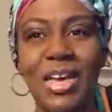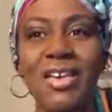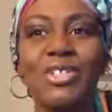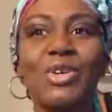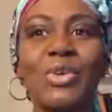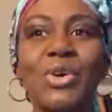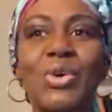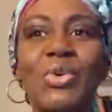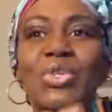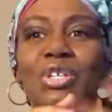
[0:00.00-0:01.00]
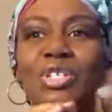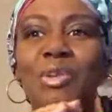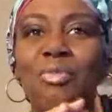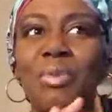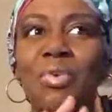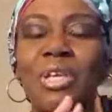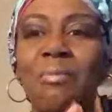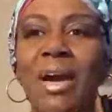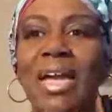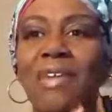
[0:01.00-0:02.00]
So those are some people that
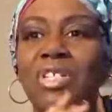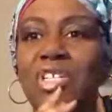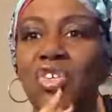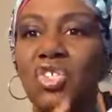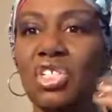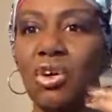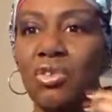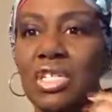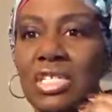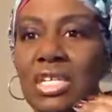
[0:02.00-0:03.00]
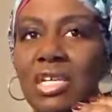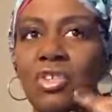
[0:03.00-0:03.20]
might have sickle cell disease,